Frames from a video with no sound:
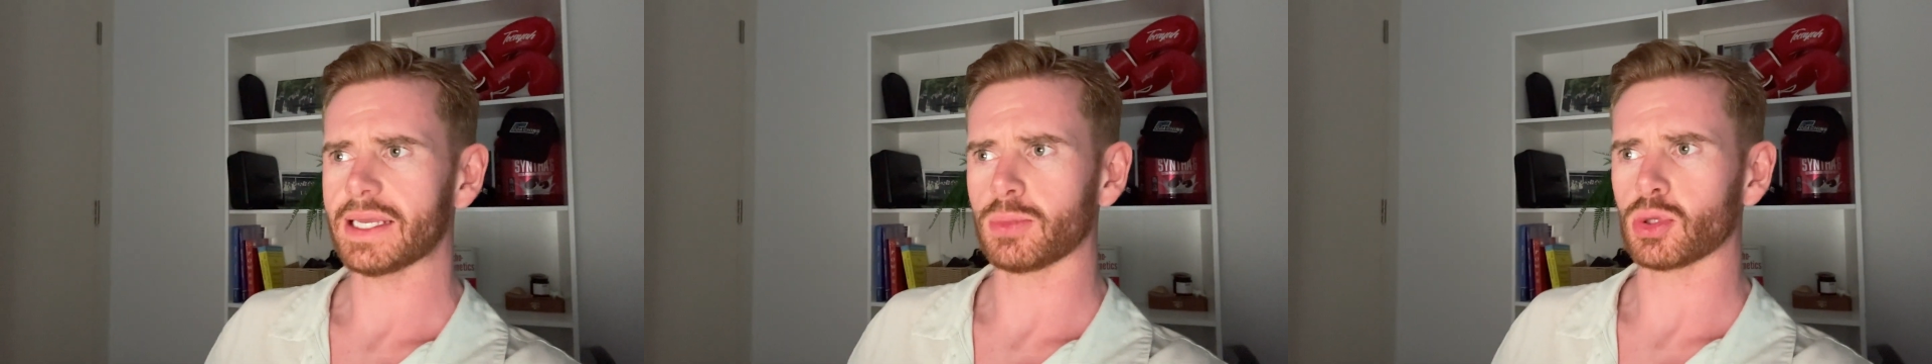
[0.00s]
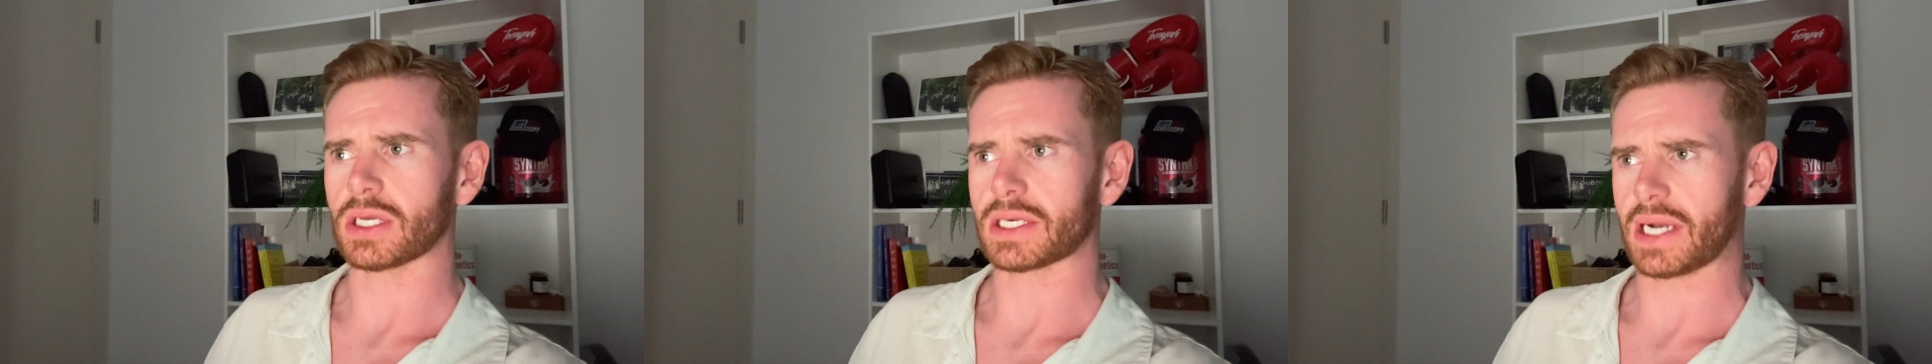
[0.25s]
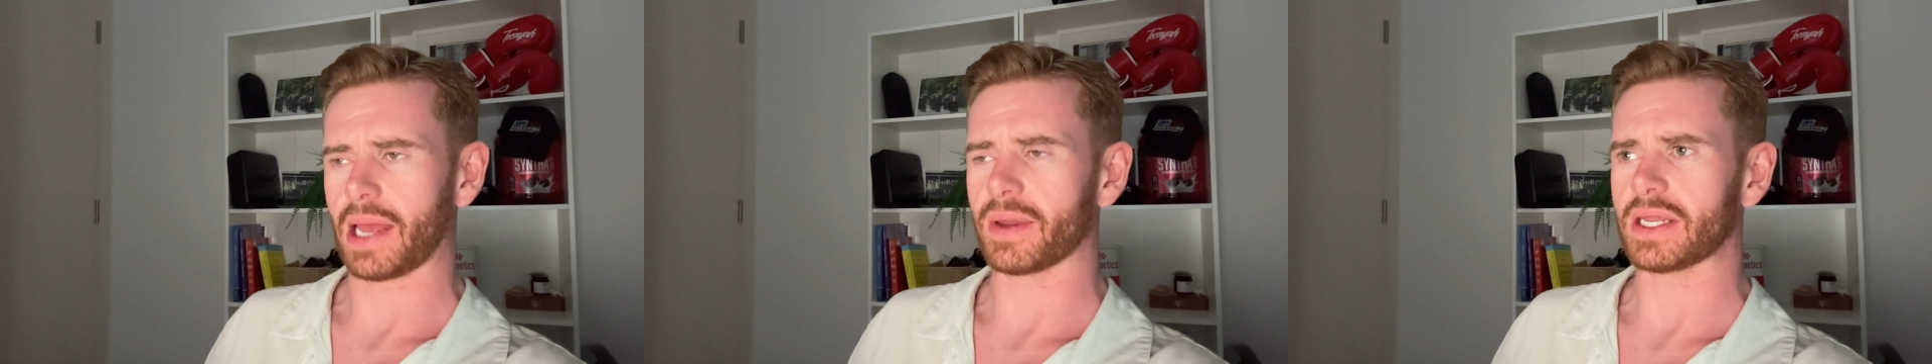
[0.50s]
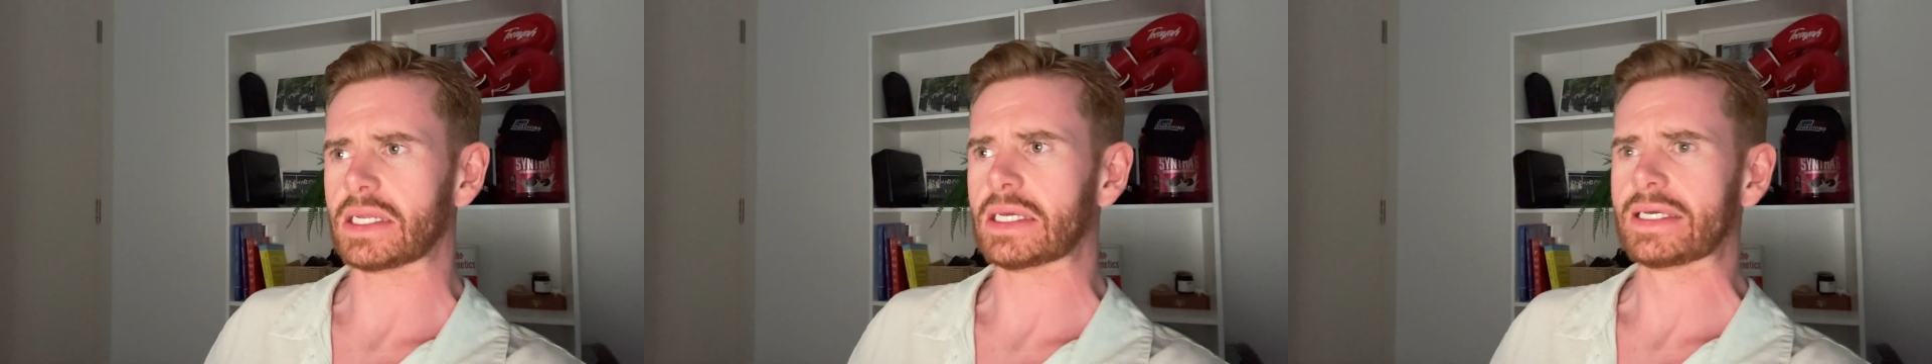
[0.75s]
I'm going to cram
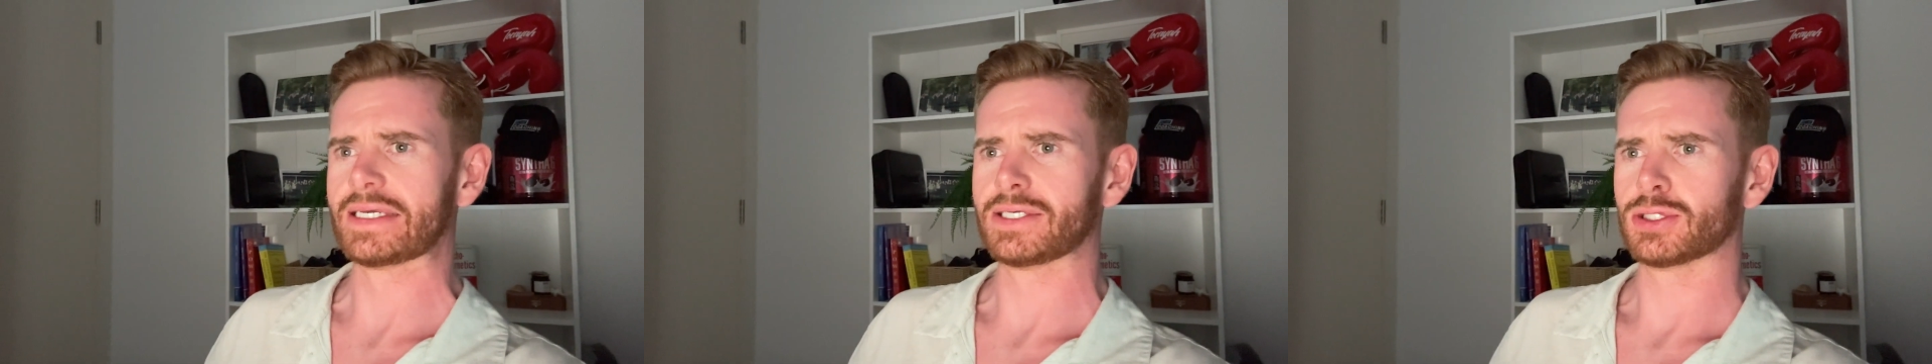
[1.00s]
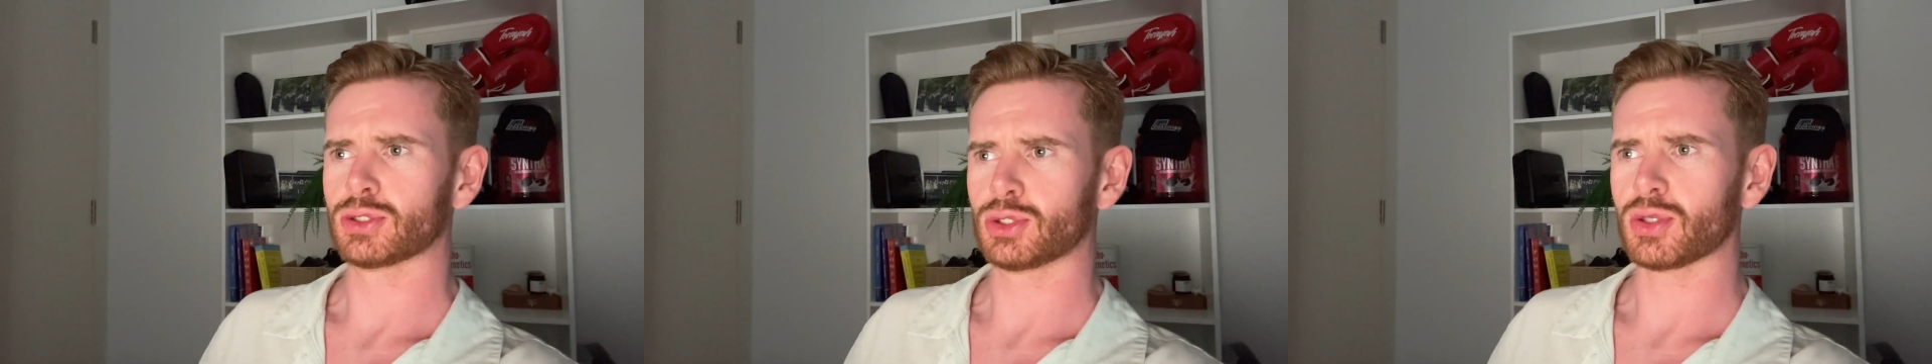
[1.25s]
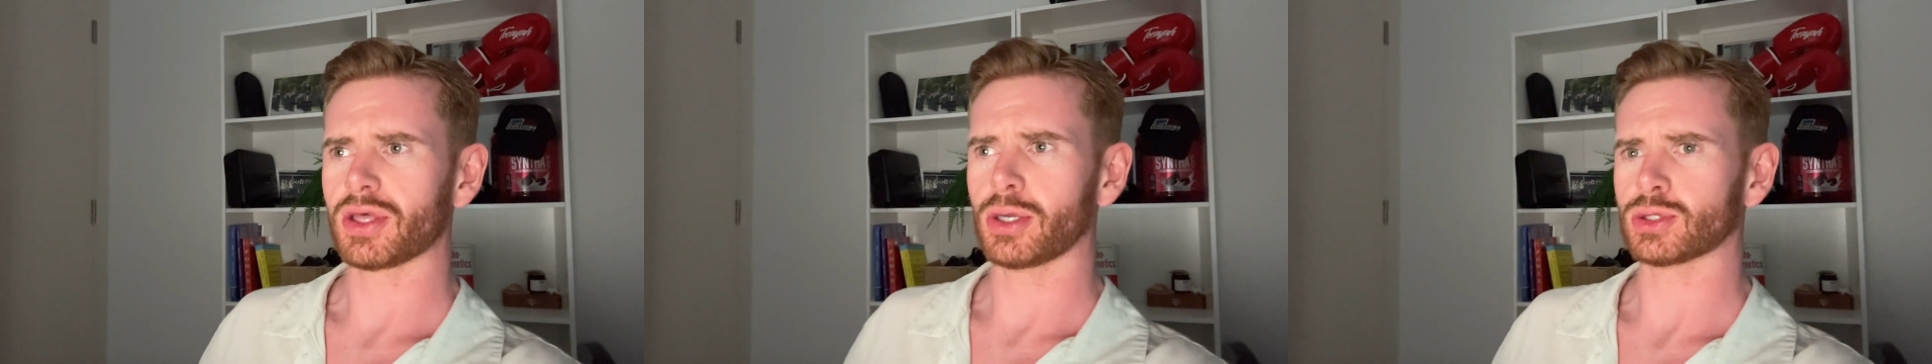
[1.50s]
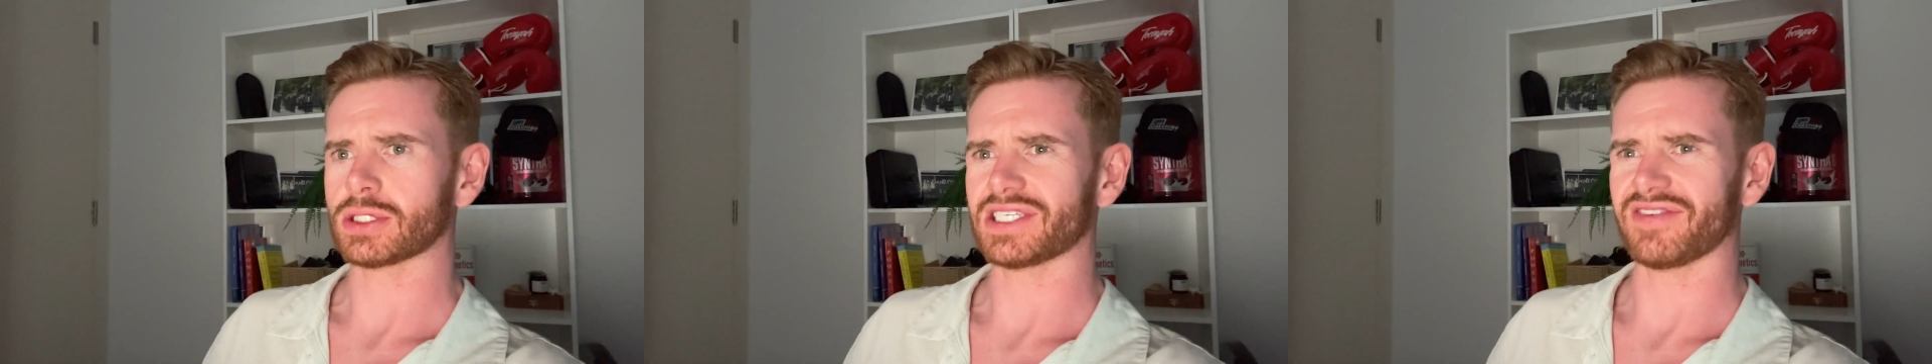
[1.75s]
in
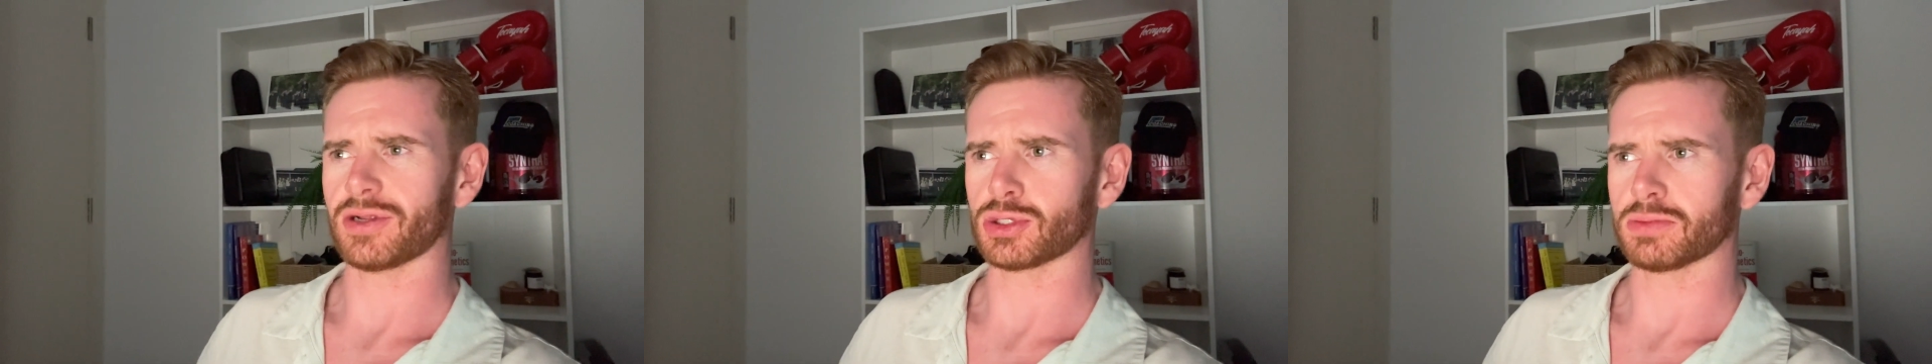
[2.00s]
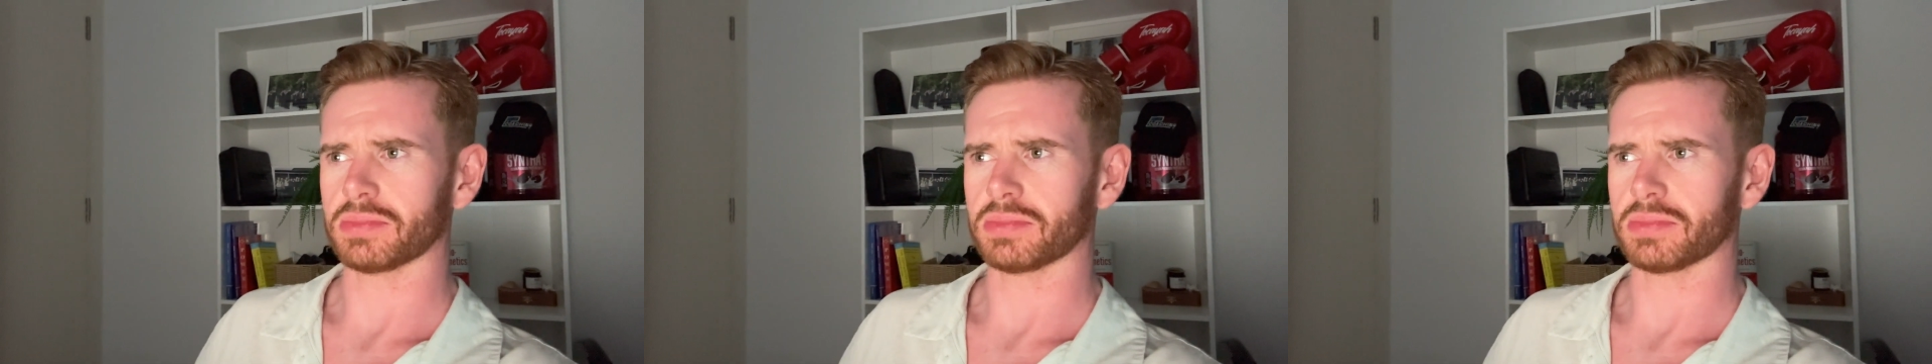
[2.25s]
2,700